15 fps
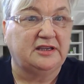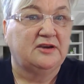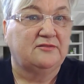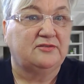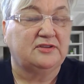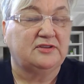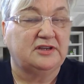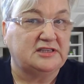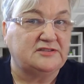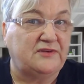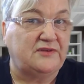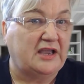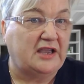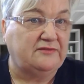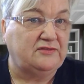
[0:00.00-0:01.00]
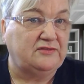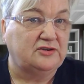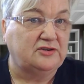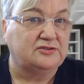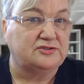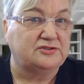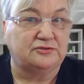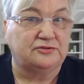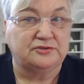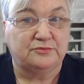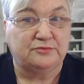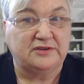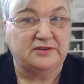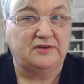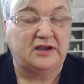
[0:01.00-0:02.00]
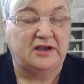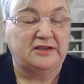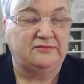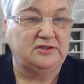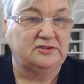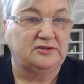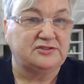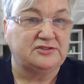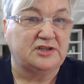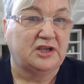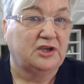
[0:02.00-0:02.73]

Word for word: for the next 5 years or 25 years.